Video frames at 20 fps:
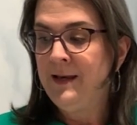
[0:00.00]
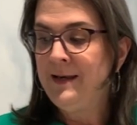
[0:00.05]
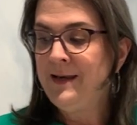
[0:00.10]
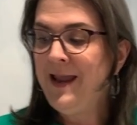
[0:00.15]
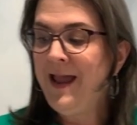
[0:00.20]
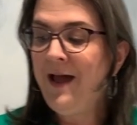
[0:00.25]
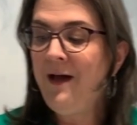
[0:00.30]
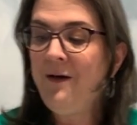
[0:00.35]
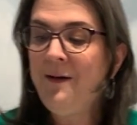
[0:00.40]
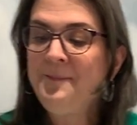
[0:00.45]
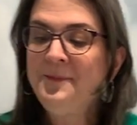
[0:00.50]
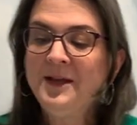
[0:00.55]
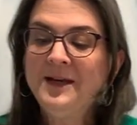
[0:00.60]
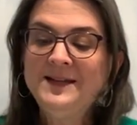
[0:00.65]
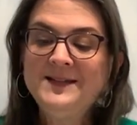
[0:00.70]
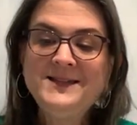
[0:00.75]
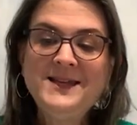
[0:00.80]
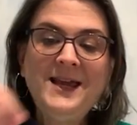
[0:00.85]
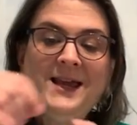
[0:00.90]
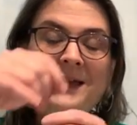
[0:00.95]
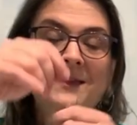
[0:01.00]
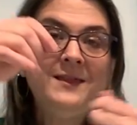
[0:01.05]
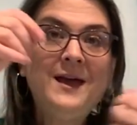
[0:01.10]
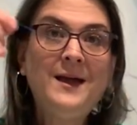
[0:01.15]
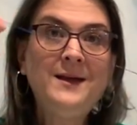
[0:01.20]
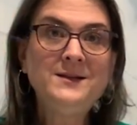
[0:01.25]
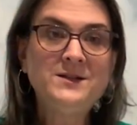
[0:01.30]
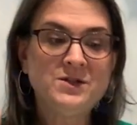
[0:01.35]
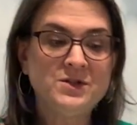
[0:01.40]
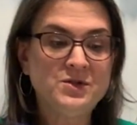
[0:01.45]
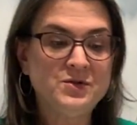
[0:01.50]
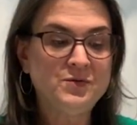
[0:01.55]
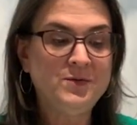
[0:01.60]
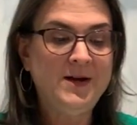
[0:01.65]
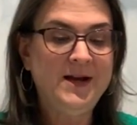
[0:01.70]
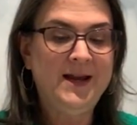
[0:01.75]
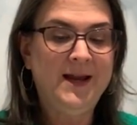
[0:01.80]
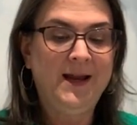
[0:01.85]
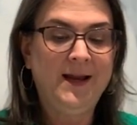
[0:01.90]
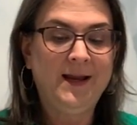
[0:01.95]
Now I'm going to take that
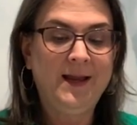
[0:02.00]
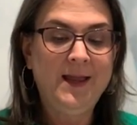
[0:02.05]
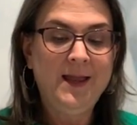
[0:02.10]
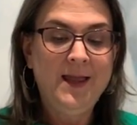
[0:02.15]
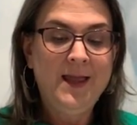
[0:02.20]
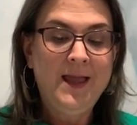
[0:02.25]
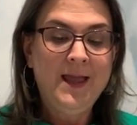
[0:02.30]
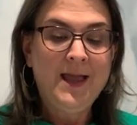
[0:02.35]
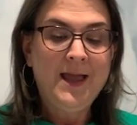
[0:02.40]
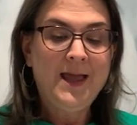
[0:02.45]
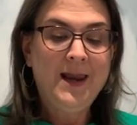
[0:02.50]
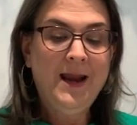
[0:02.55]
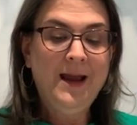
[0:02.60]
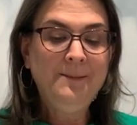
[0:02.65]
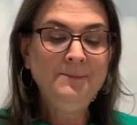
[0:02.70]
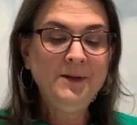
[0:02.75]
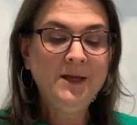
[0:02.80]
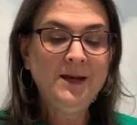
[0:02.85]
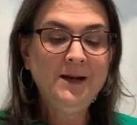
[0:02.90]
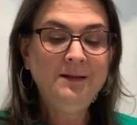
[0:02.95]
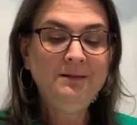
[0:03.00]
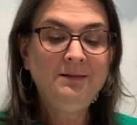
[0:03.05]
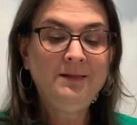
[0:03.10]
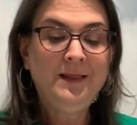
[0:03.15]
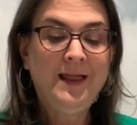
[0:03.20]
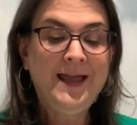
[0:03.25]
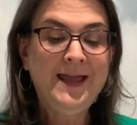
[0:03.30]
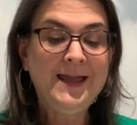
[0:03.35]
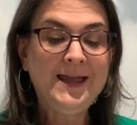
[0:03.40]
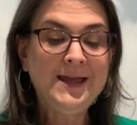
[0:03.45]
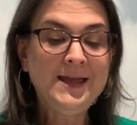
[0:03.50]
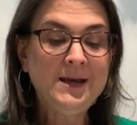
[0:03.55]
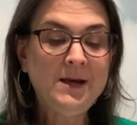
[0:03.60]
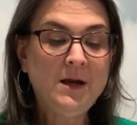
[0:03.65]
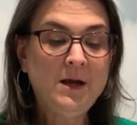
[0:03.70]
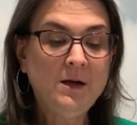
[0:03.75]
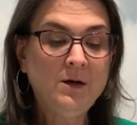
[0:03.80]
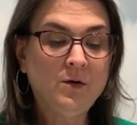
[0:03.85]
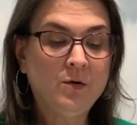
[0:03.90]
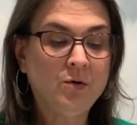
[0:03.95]
string and I'm going to lay it
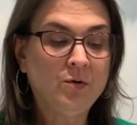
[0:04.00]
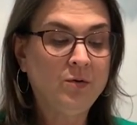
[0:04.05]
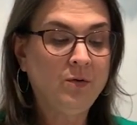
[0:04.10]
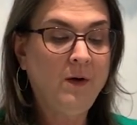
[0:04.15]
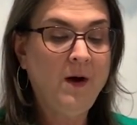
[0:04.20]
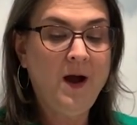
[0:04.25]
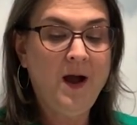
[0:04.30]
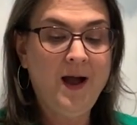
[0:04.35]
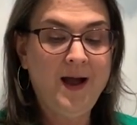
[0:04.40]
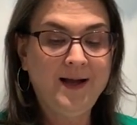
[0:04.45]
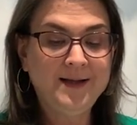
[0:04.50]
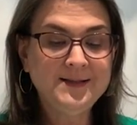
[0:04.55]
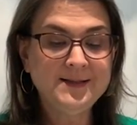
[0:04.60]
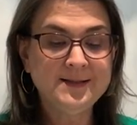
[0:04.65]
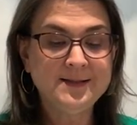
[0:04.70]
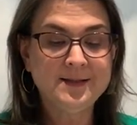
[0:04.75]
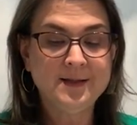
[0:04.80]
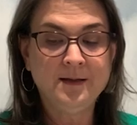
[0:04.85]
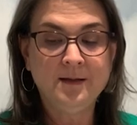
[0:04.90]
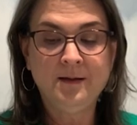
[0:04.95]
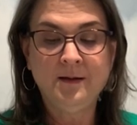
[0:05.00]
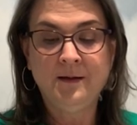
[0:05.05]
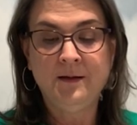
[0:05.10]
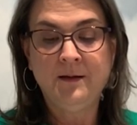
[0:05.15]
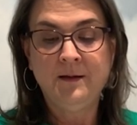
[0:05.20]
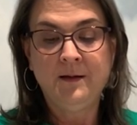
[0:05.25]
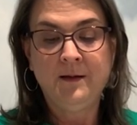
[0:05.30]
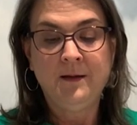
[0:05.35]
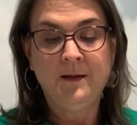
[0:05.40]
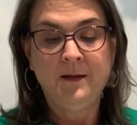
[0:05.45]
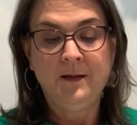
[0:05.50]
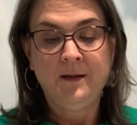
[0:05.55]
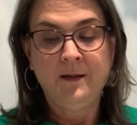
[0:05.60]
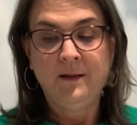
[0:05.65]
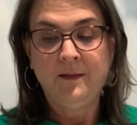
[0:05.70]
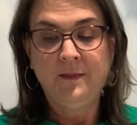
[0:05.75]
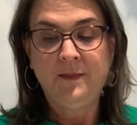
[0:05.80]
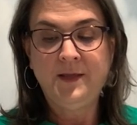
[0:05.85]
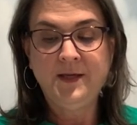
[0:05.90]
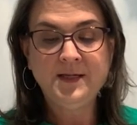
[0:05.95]
across
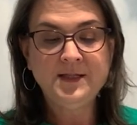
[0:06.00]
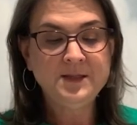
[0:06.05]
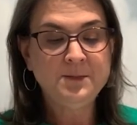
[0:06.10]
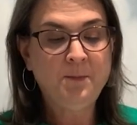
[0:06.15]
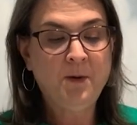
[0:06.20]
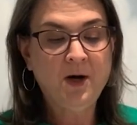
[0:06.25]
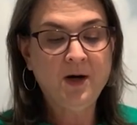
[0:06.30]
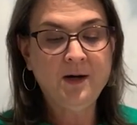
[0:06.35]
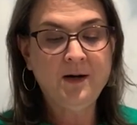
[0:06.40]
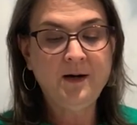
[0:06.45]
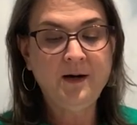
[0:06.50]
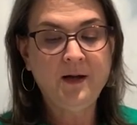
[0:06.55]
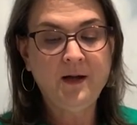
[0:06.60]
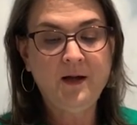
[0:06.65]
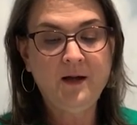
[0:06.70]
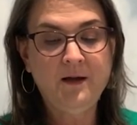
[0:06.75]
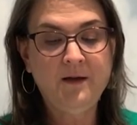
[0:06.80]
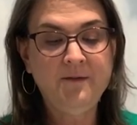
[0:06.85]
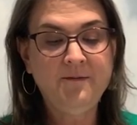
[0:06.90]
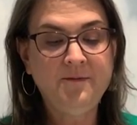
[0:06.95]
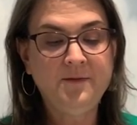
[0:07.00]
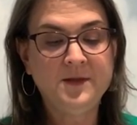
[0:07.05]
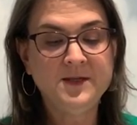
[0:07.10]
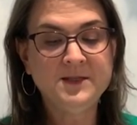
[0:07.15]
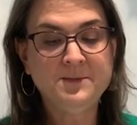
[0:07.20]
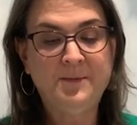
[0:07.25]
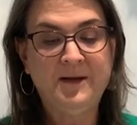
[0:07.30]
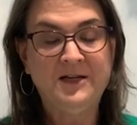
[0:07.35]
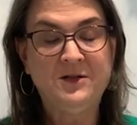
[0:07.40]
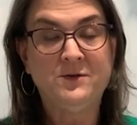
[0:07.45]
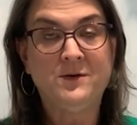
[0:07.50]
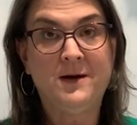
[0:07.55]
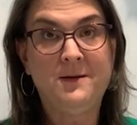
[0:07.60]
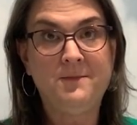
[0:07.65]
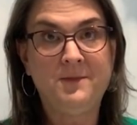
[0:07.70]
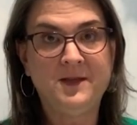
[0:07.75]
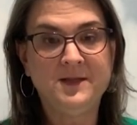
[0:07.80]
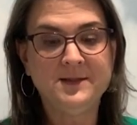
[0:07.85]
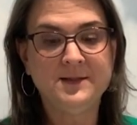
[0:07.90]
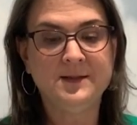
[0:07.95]
this part of the spin
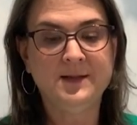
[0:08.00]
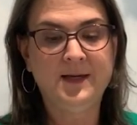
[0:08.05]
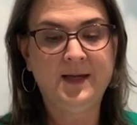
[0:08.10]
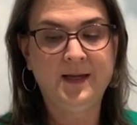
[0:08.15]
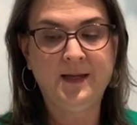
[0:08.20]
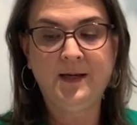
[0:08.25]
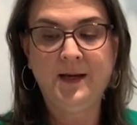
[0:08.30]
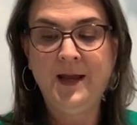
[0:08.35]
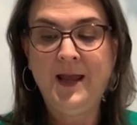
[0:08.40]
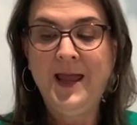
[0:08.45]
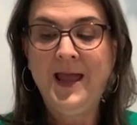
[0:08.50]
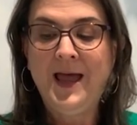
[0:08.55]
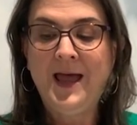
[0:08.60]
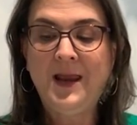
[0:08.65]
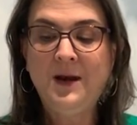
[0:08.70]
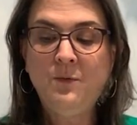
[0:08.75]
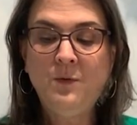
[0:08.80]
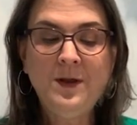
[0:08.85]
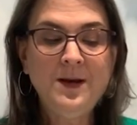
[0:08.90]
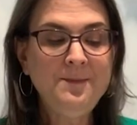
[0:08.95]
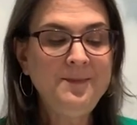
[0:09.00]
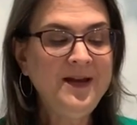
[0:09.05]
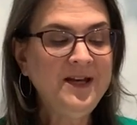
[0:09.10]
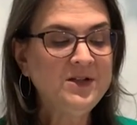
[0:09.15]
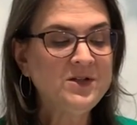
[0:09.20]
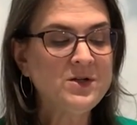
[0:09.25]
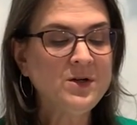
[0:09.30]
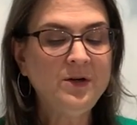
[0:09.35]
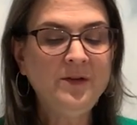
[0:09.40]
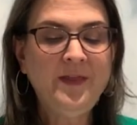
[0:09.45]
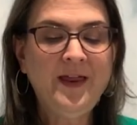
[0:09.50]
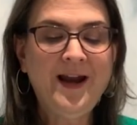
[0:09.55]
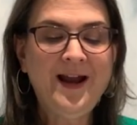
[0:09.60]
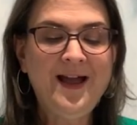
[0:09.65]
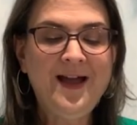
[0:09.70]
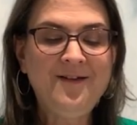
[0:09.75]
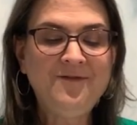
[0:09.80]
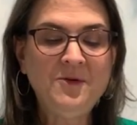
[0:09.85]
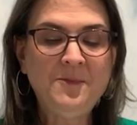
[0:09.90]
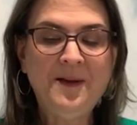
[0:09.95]
drum, this lid. And I want to make sure that I
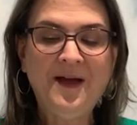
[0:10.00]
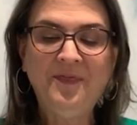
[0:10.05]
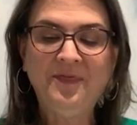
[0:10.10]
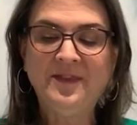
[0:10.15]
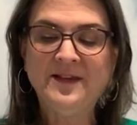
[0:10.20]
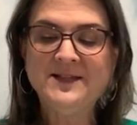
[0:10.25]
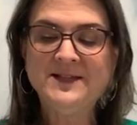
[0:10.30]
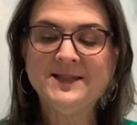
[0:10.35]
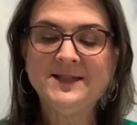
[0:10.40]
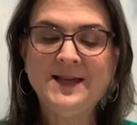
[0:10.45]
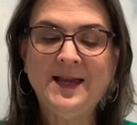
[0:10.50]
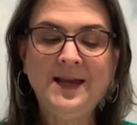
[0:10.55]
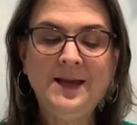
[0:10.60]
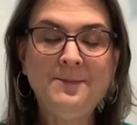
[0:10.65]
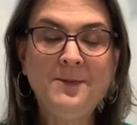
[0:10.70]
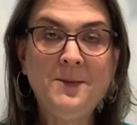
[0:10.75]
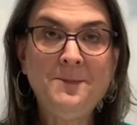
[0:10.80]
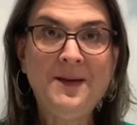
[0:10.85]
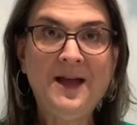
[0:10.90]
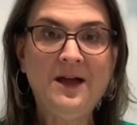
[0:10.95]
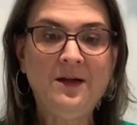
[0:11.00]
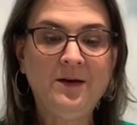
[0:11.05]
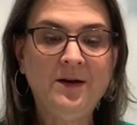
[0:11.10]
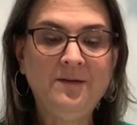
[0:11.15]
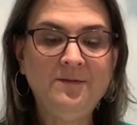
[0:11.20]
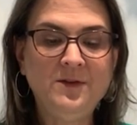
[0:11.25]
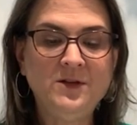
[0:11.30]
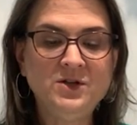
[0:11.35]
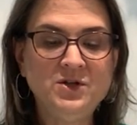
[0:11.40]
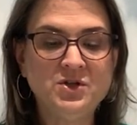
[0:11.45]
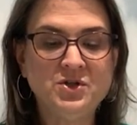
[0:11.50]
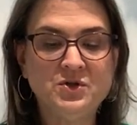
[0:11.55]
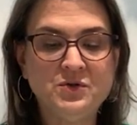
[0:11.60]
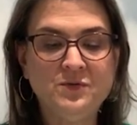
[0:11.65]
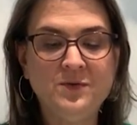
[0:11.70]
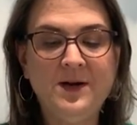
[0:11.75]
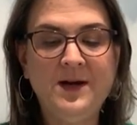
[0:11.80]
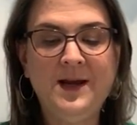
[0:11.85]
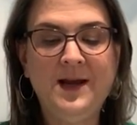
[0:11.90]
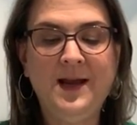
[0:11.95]
have about the same amount of the
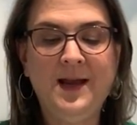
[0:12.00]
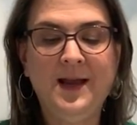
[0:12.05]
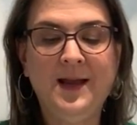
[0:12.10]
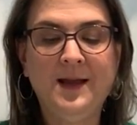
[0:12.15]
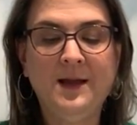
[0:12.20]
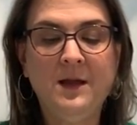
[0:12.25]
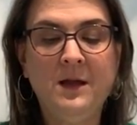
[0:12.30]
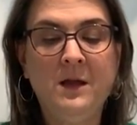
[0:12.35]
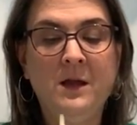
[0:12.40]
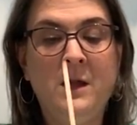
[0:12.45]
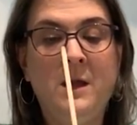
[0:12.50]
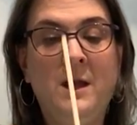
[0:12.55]
string